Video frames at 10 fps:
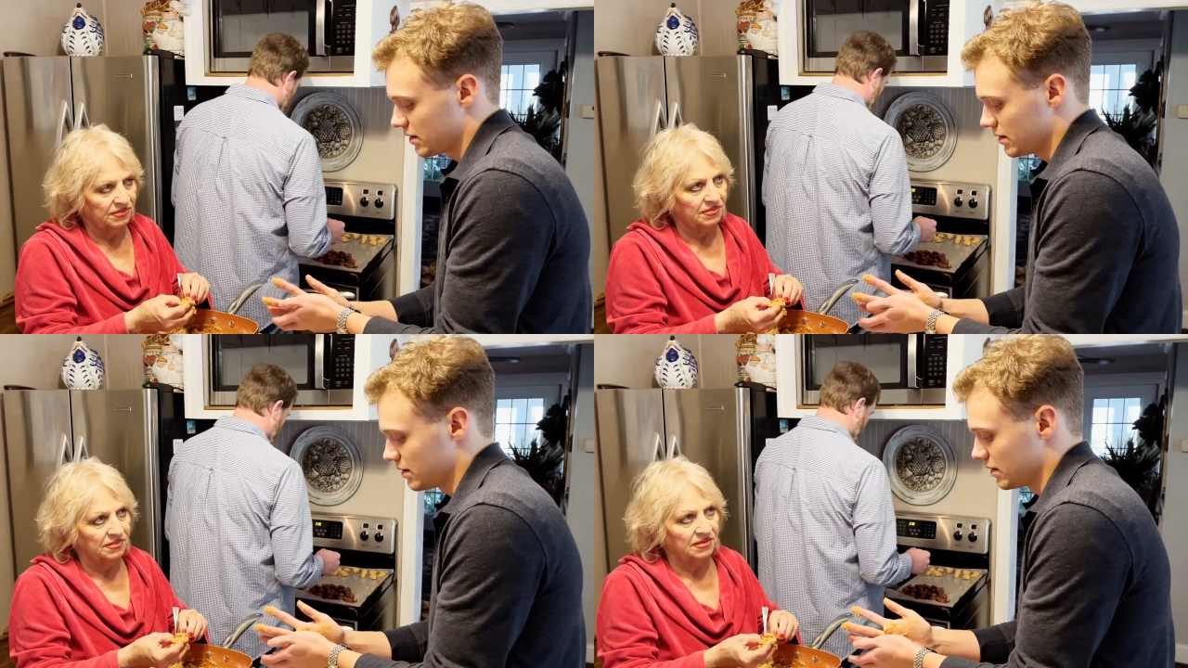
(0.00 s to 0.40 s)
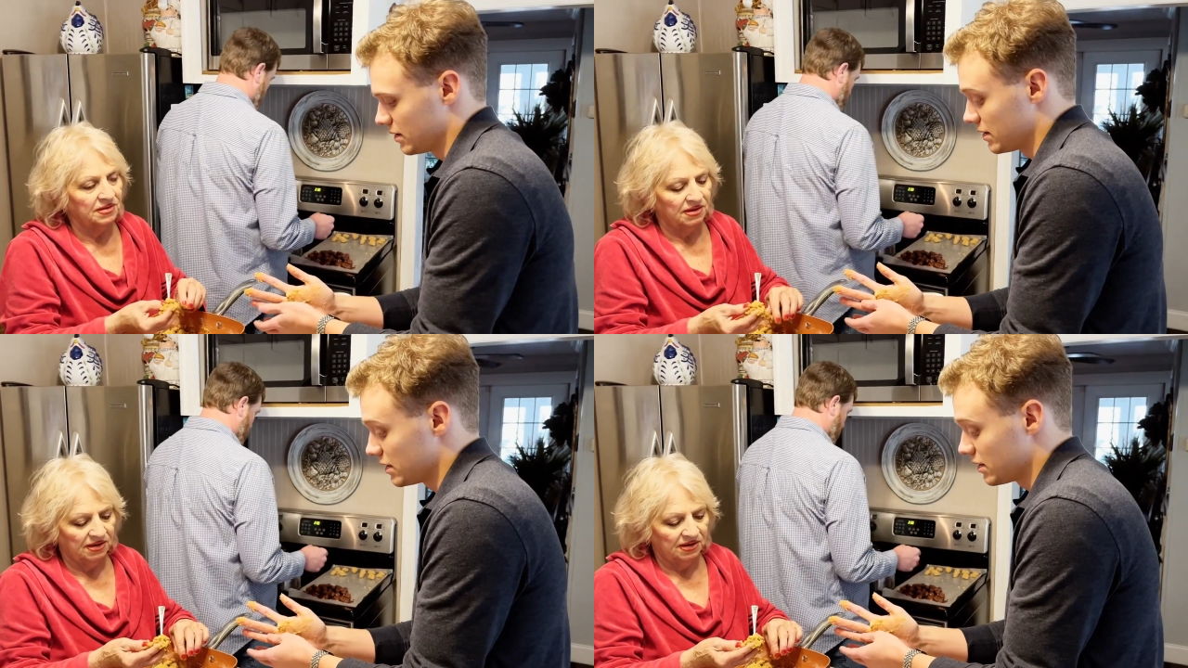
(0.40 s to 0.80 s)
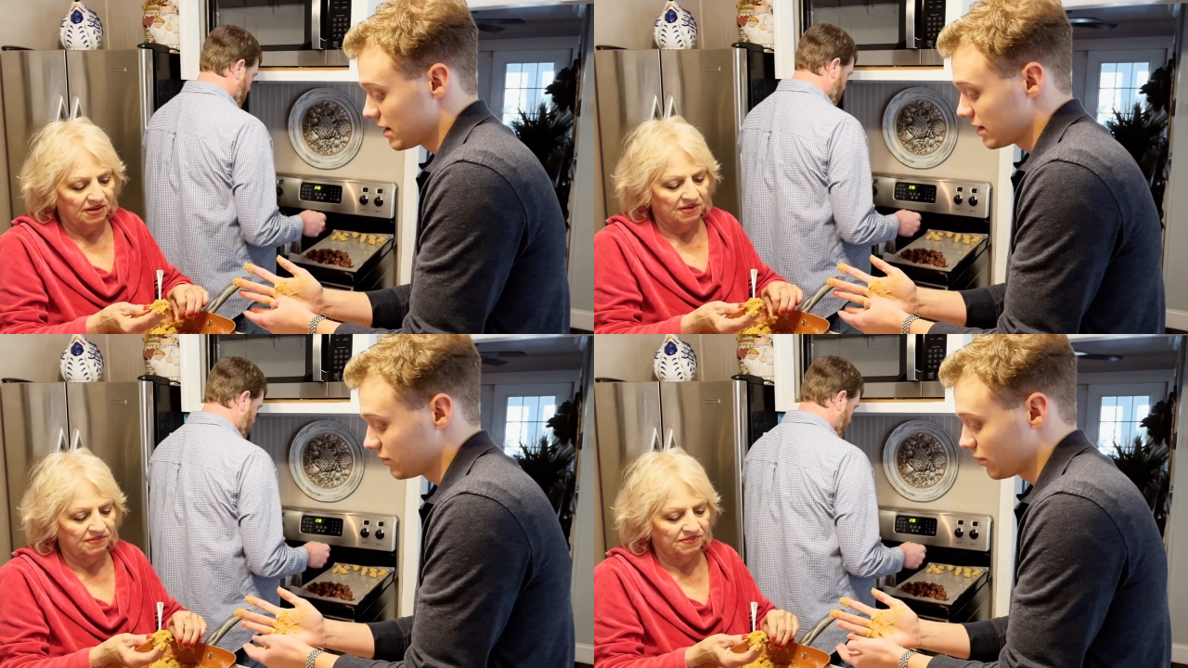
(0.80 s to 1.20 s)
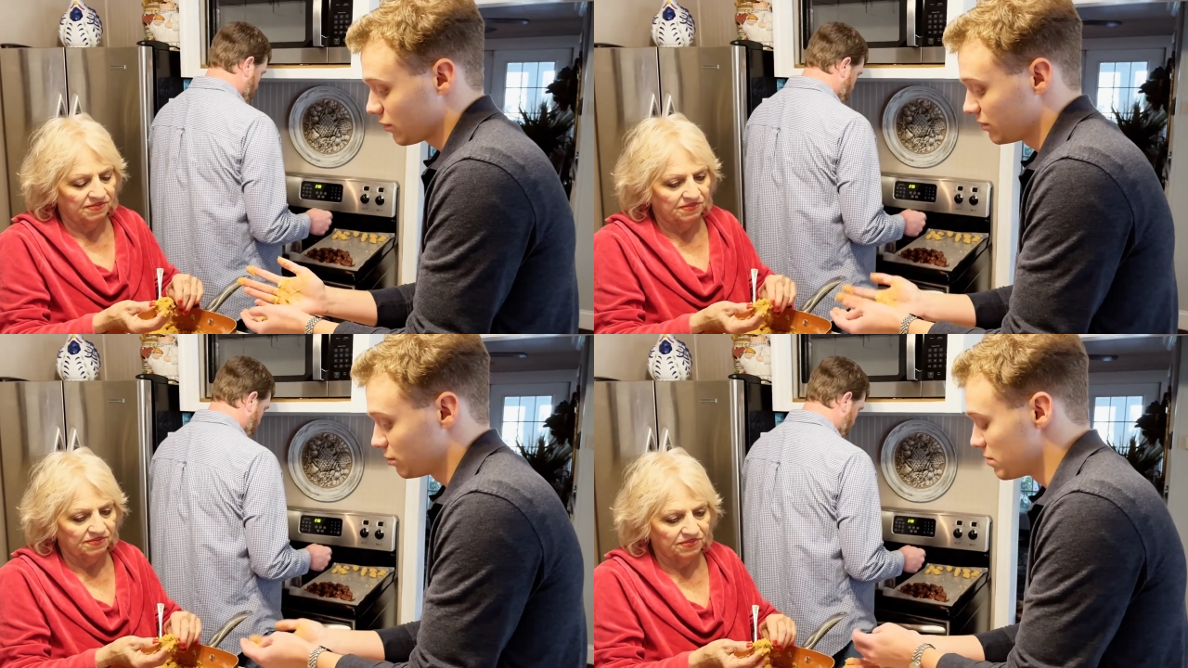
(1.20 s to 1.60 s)
Speaker 1: Yeah, and you know, Nana's
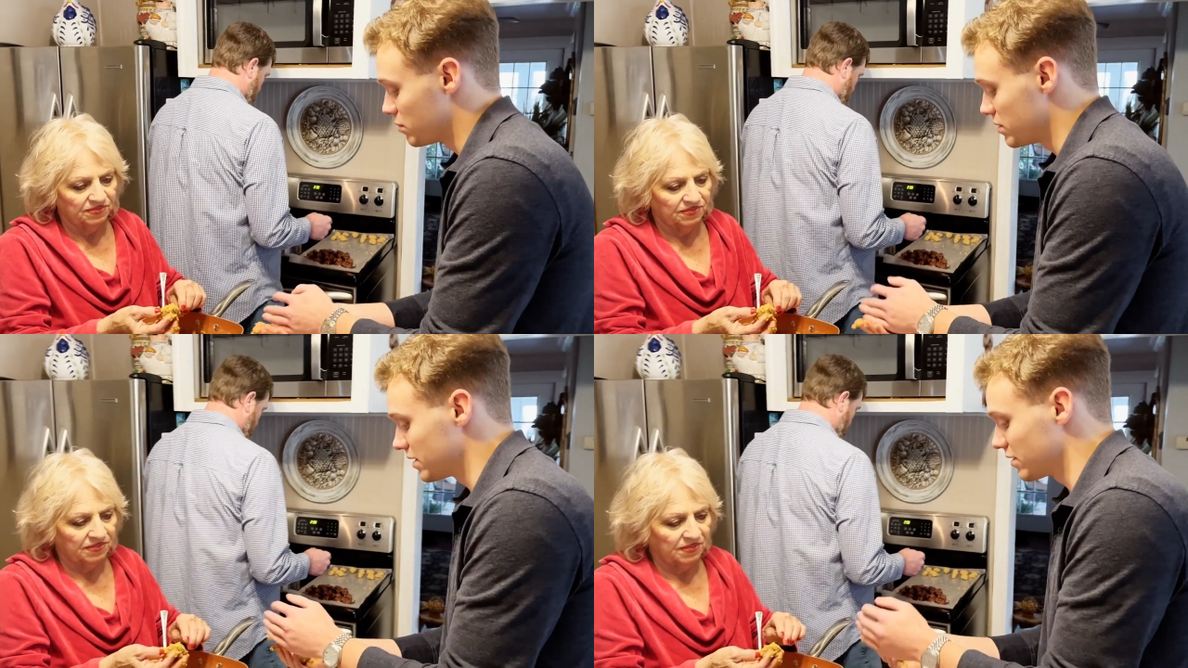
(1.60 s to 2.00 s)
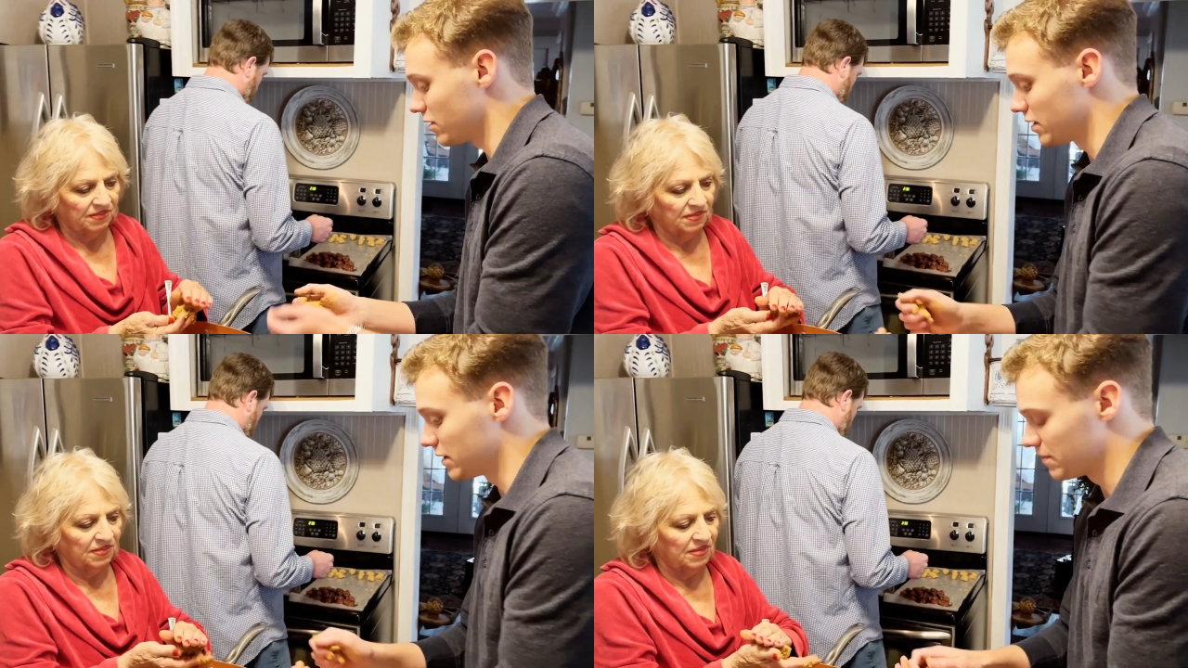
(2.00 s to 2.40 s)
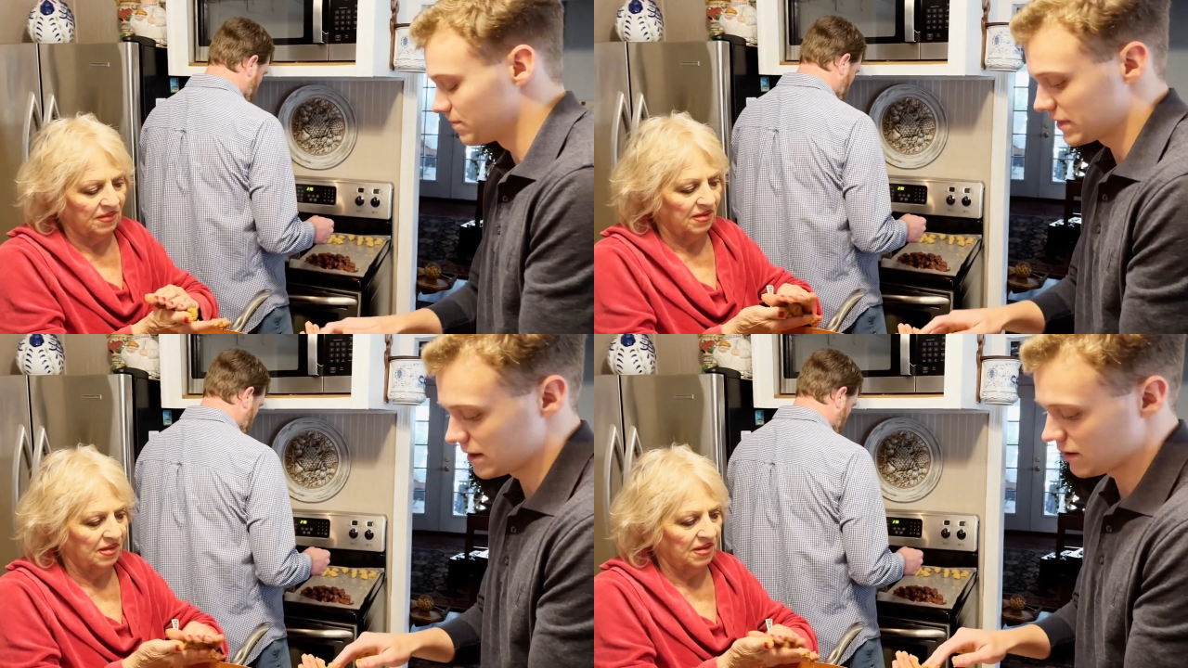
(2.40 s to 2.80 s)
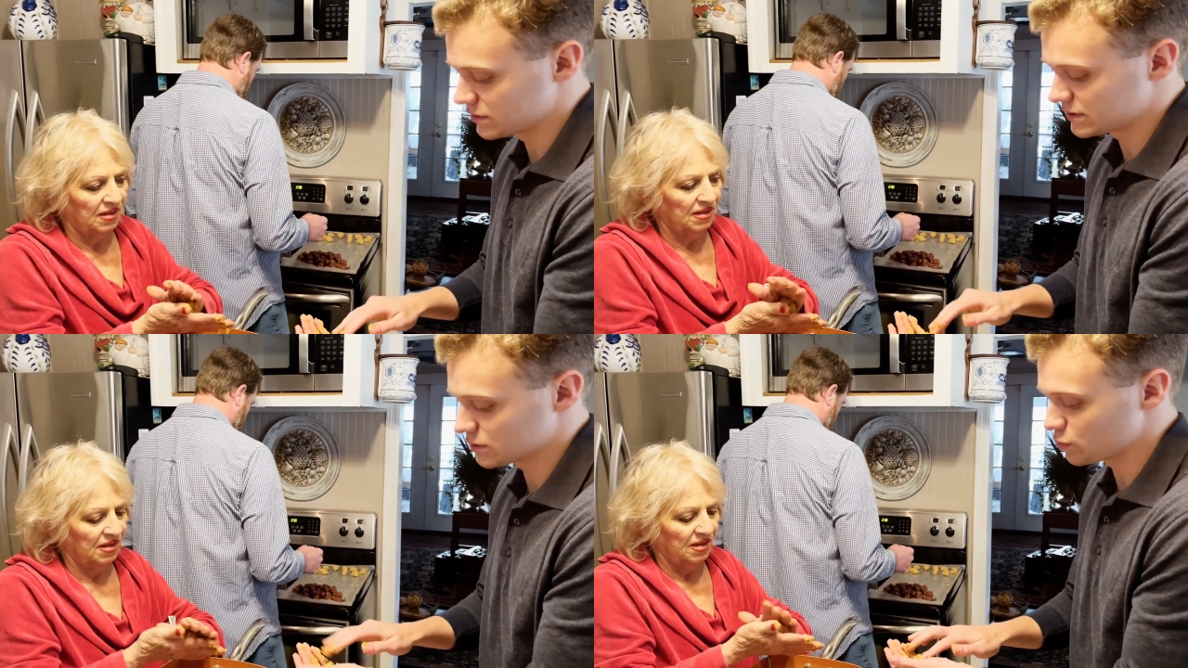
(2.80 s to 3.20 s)
always been big on, ever
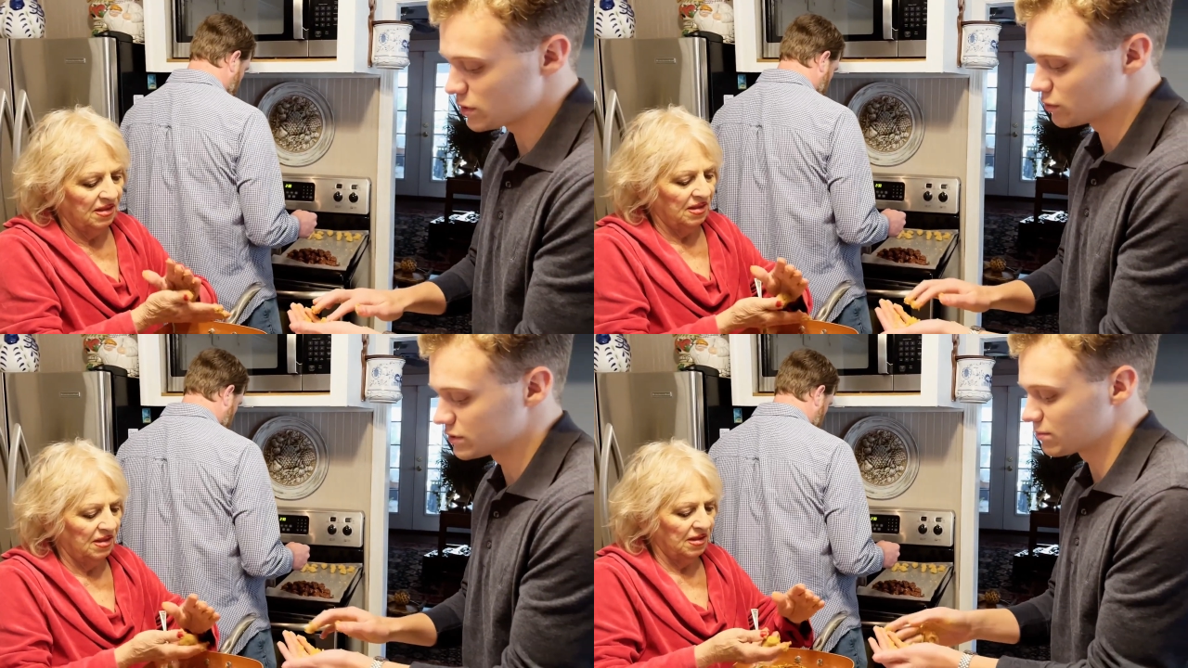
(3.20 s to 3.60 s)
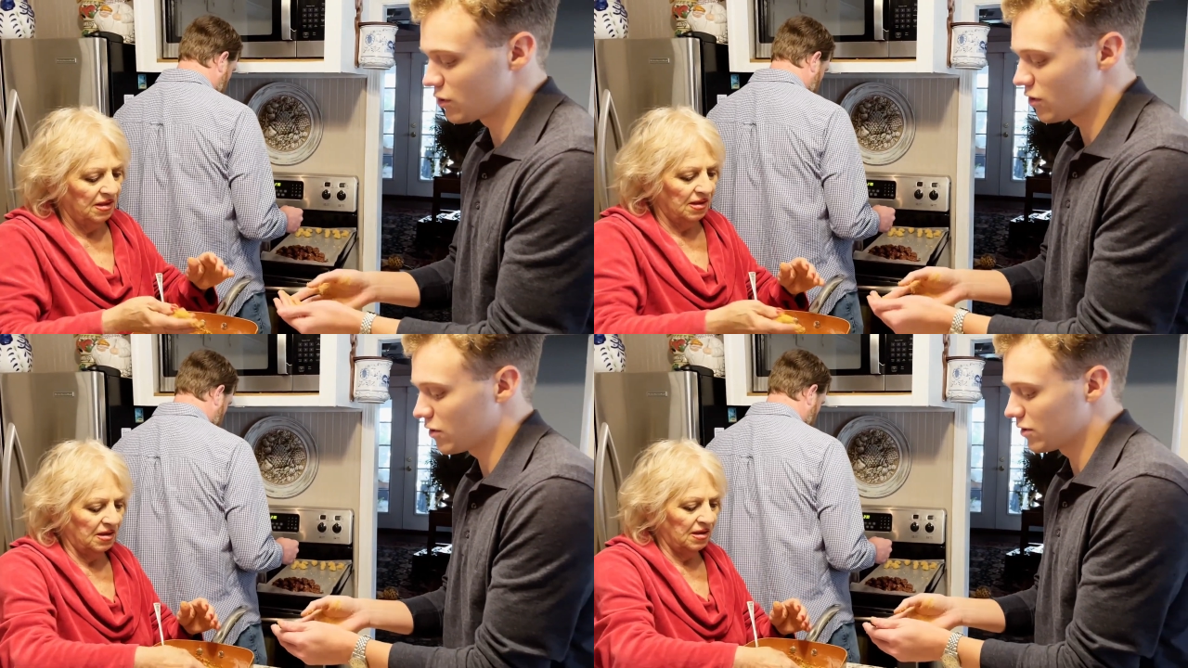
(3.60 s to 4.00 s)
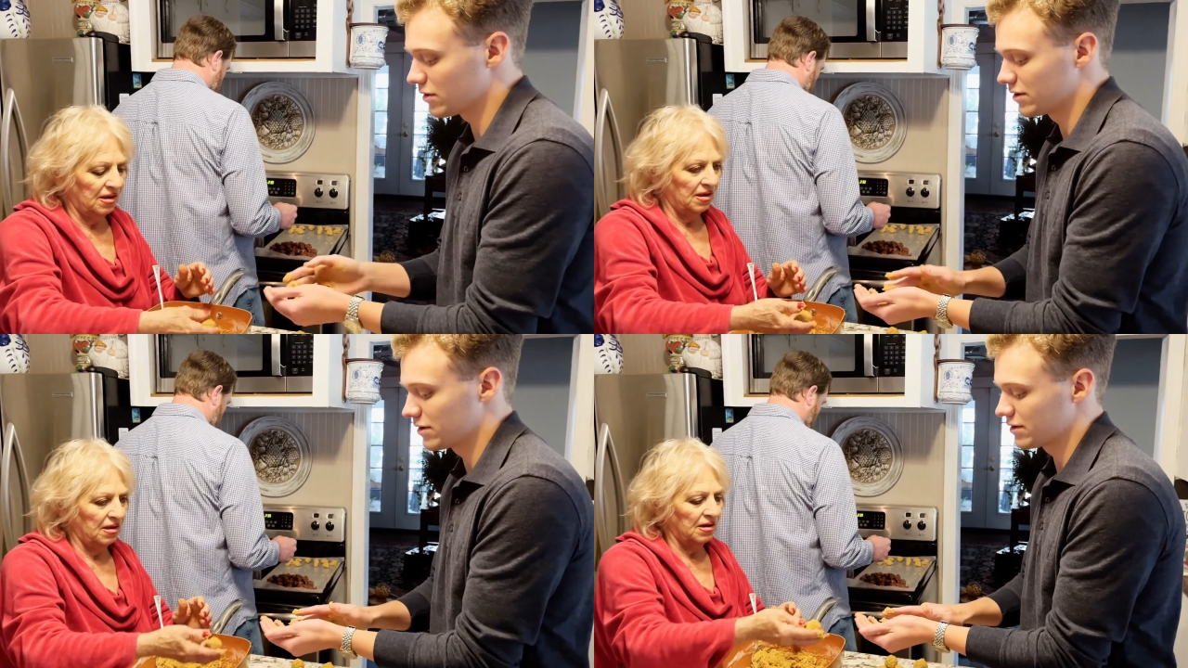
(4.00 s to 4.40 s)
since we were small,